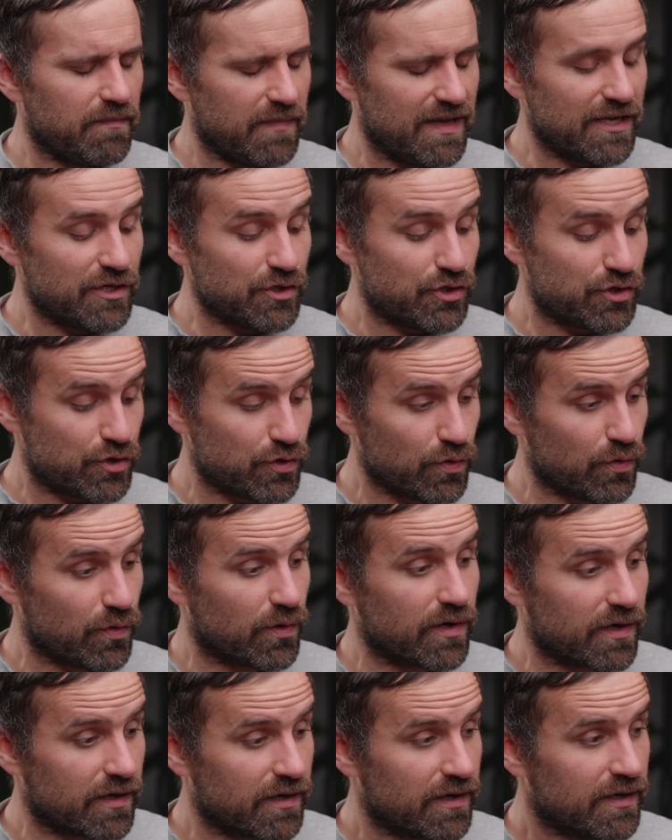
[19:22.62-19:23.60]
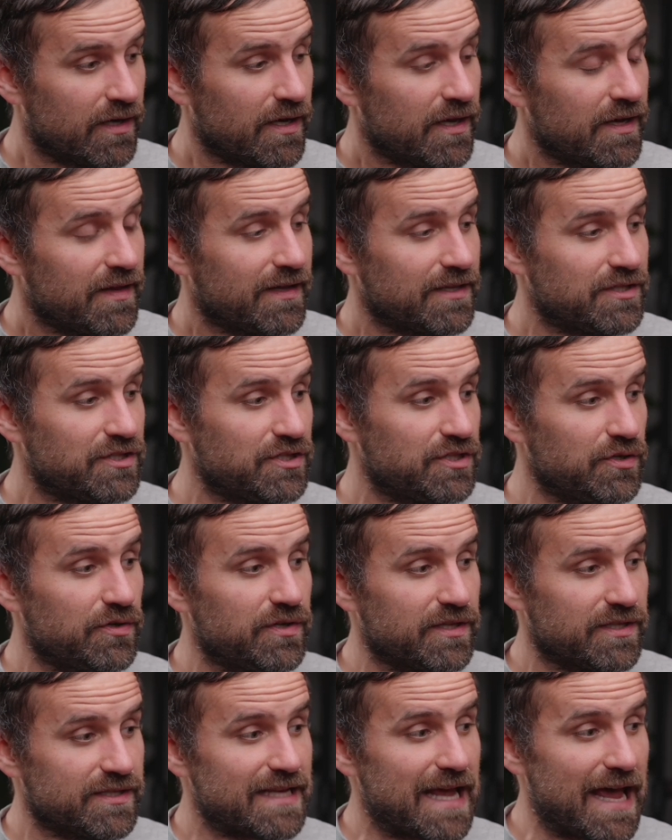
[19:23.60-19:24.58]
ensure that
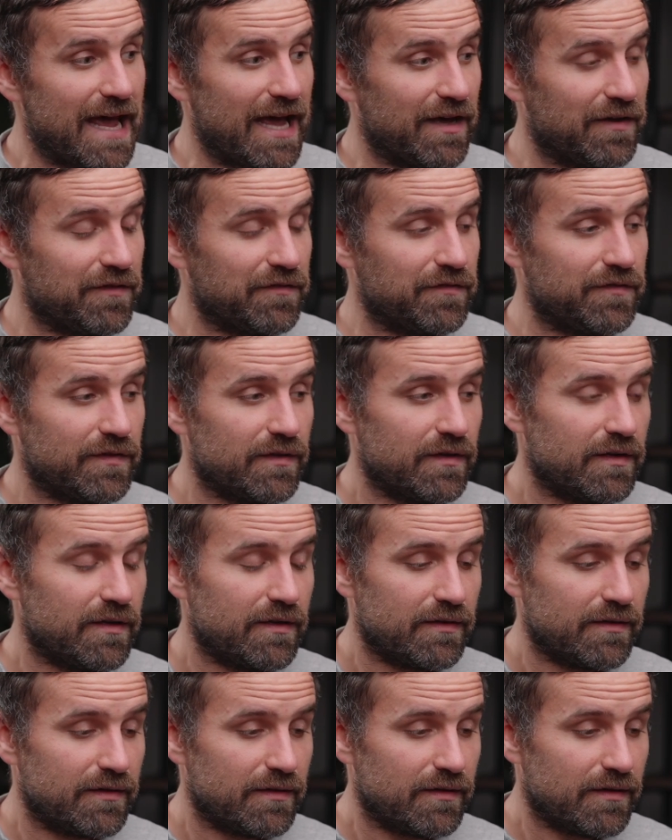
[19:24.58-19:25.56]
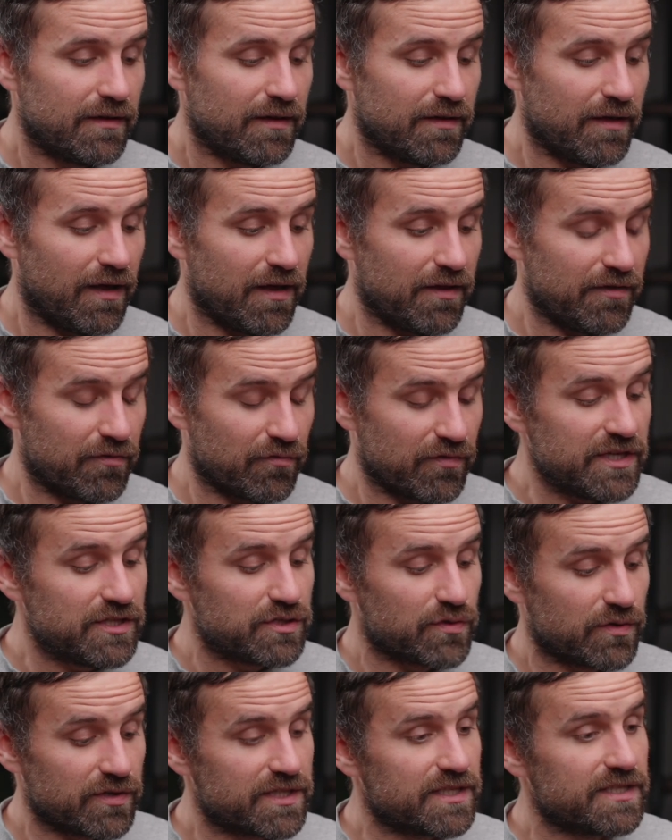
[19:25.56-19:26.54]
students have uh, the
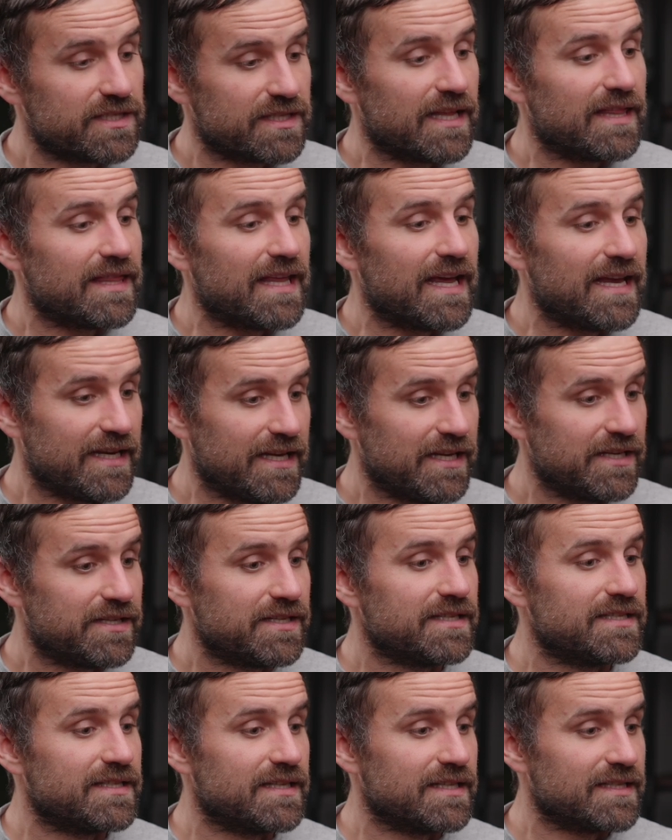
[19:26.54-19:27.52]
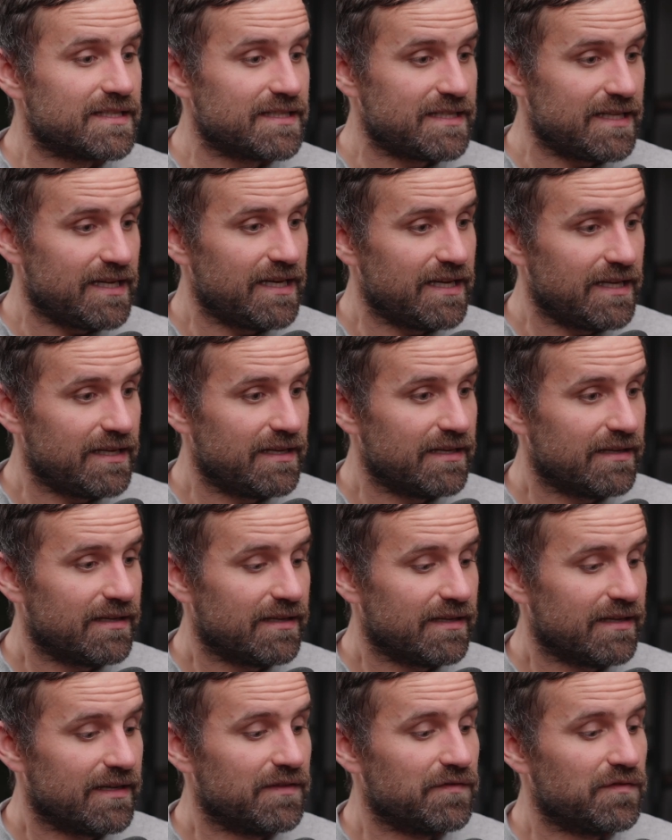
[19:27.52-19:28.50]
resources that they need to succeed
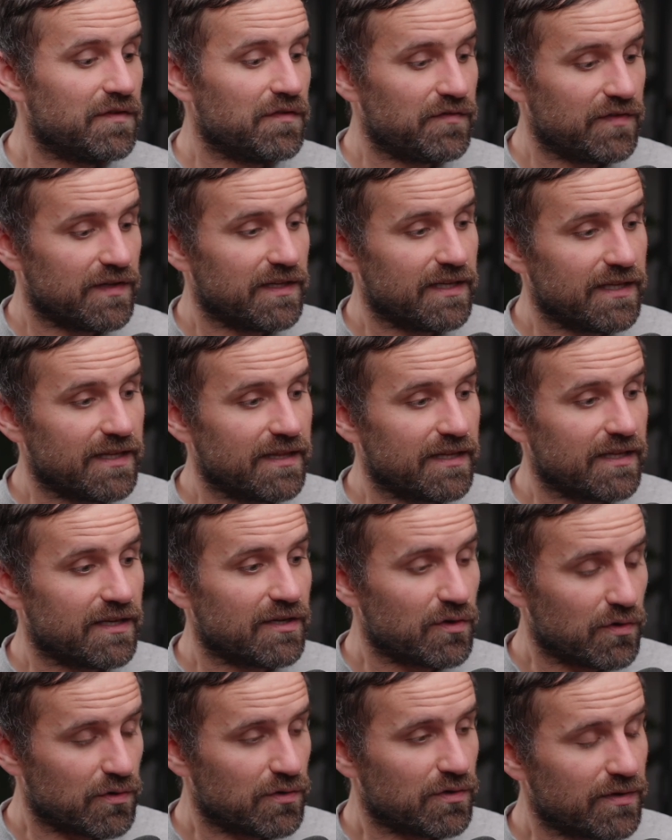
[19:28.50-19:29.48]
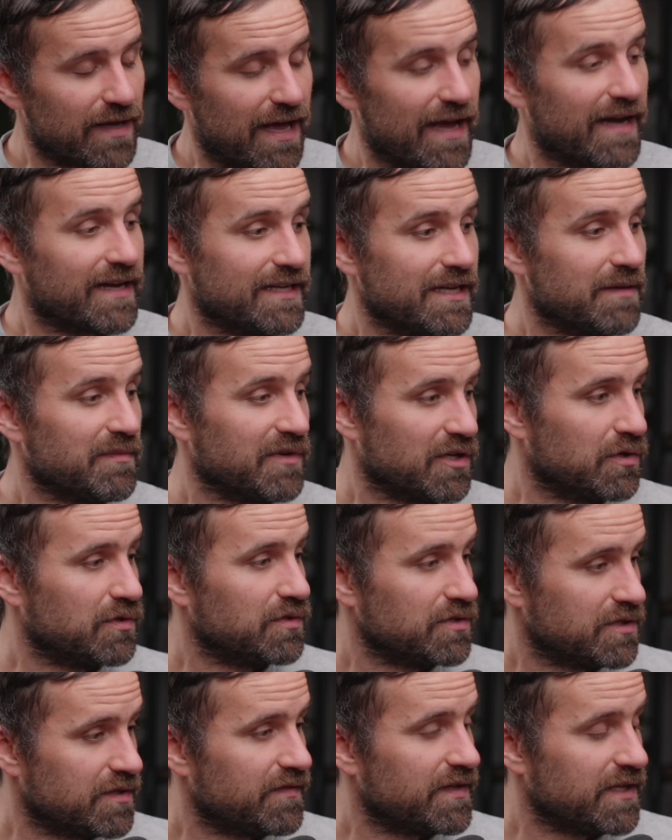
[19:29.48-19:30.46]
in fulfilling the goal academic
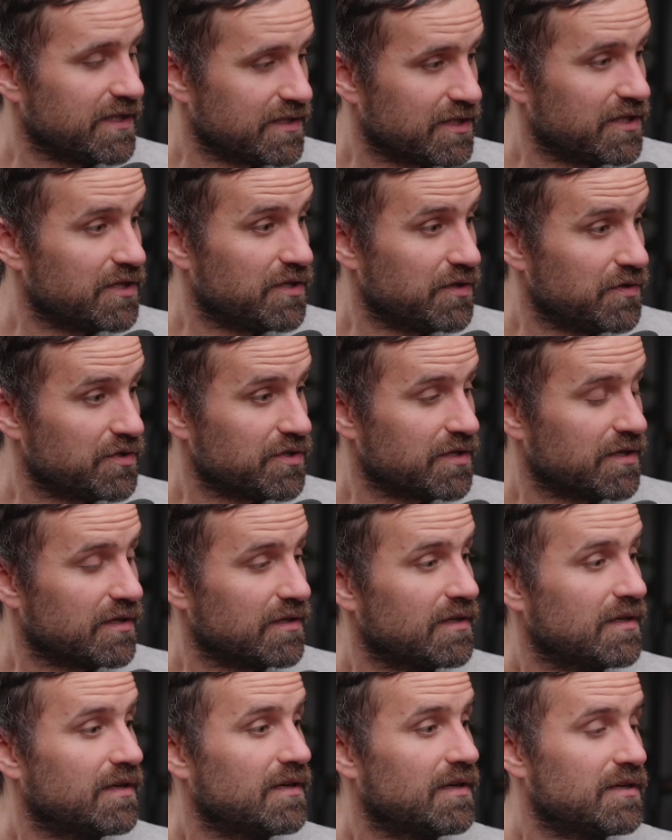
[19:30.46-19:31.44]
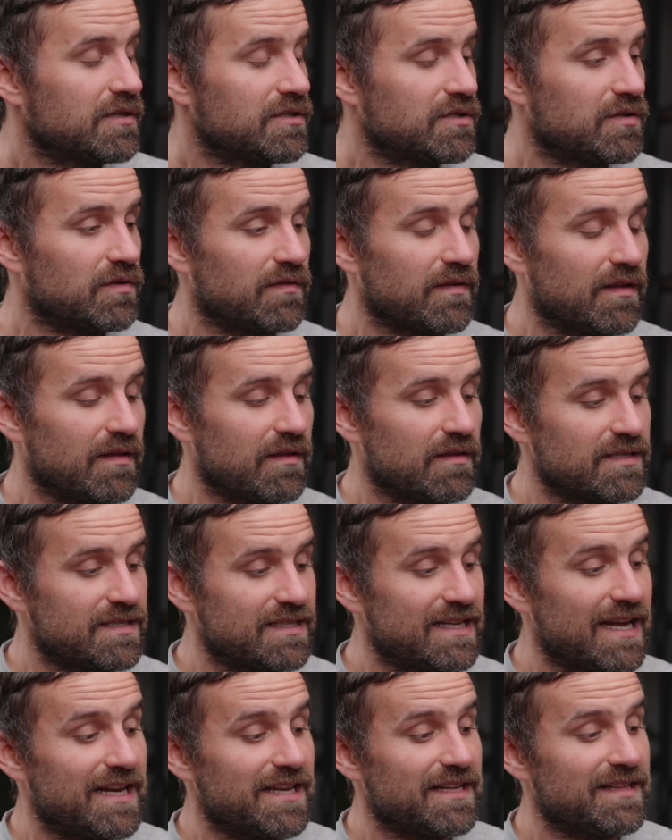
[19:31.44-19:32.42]
goals of the institution. So
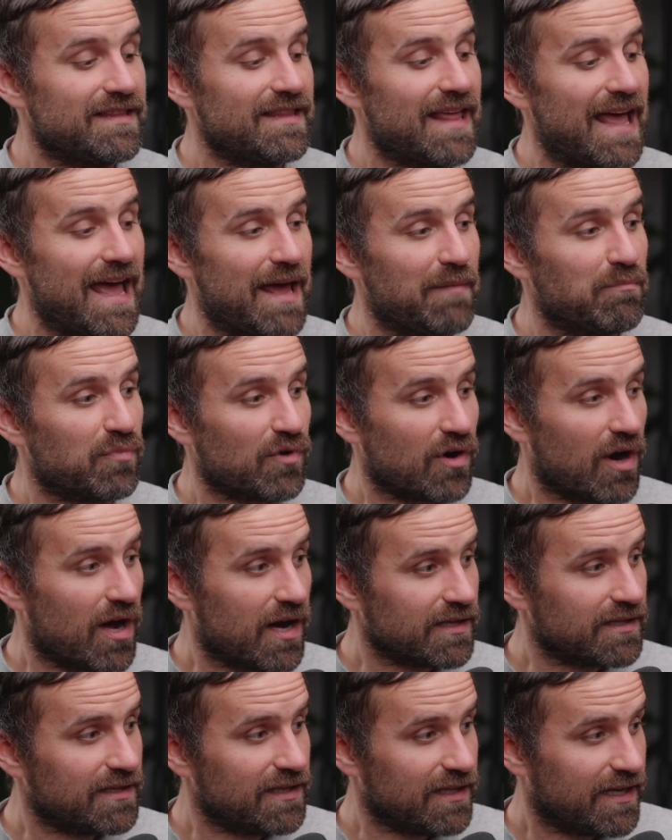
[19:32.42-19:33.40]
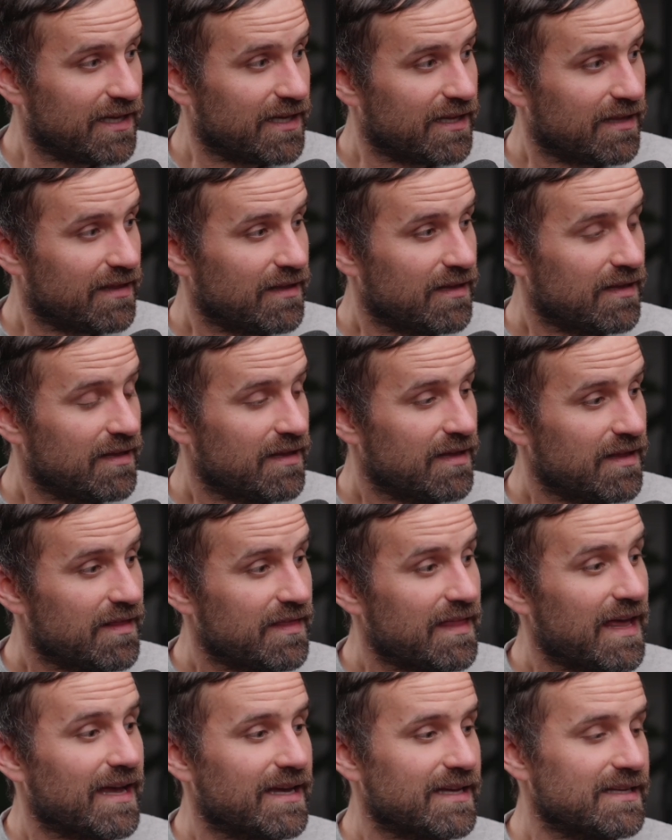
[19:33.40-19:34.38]
stated that broadly,
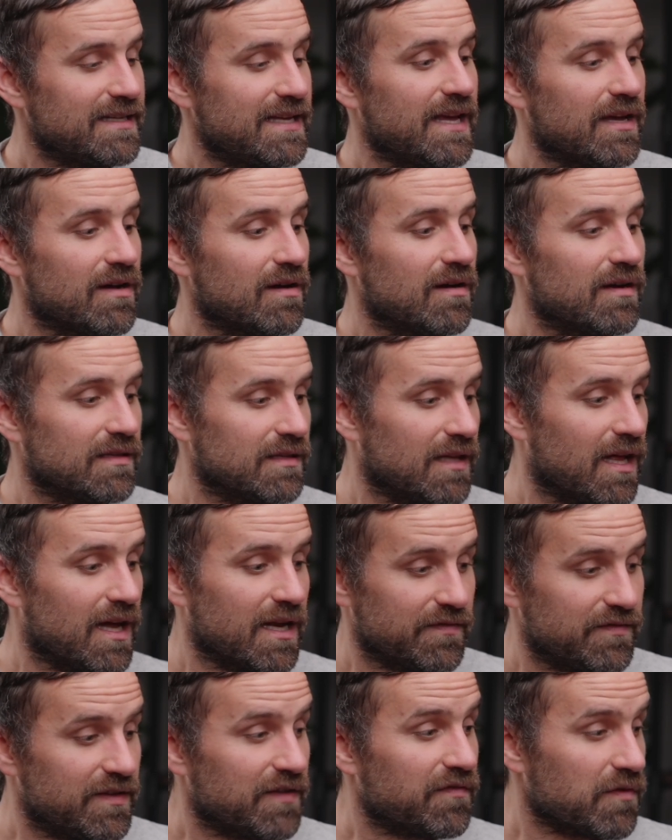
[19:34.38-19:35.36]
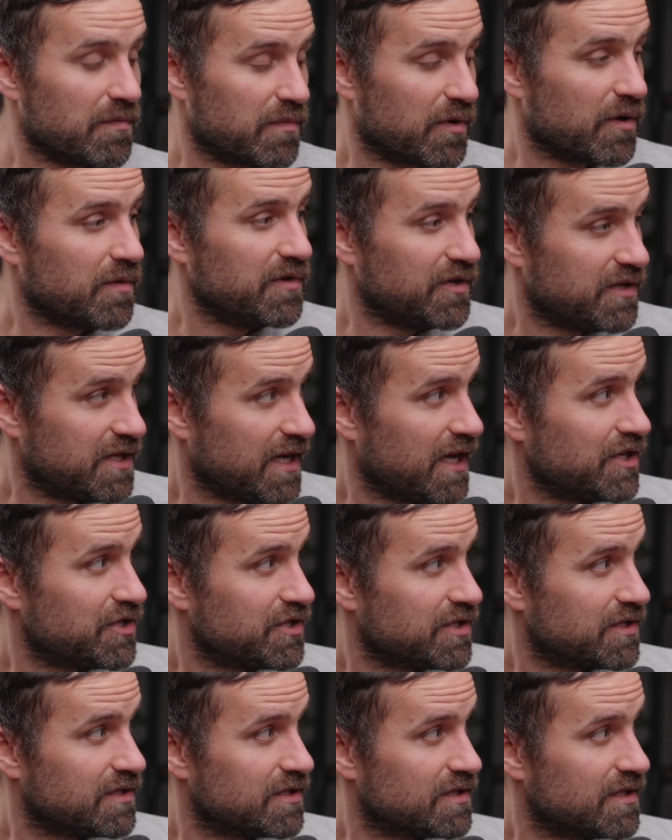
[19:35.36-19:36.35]
that can take on a lot of different
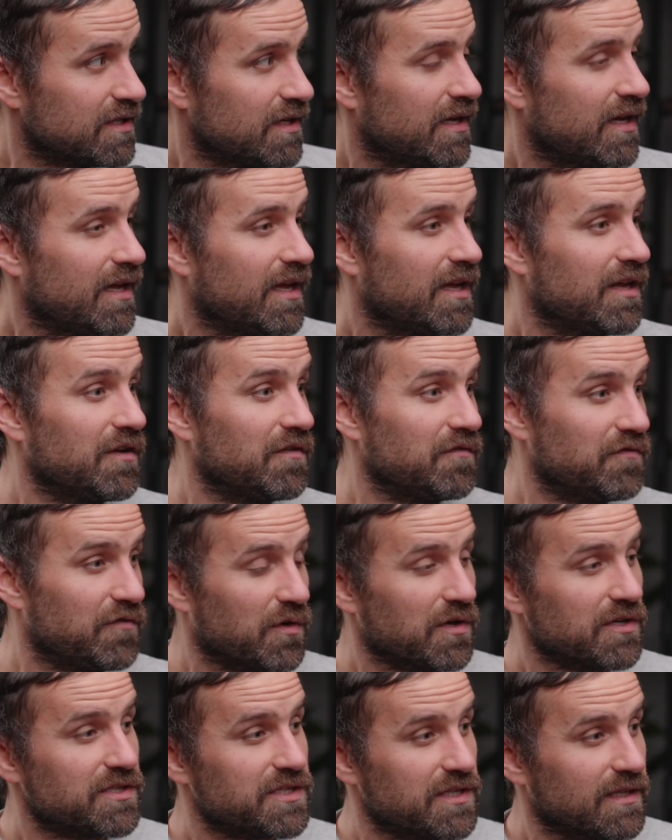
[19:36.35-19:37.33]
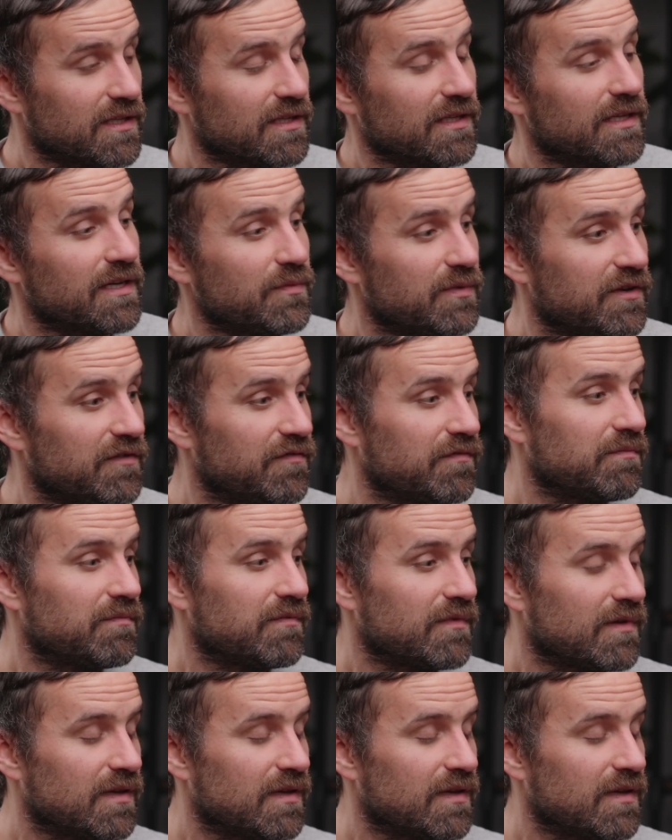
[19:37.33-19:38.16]
permutations. And unfortunately, we've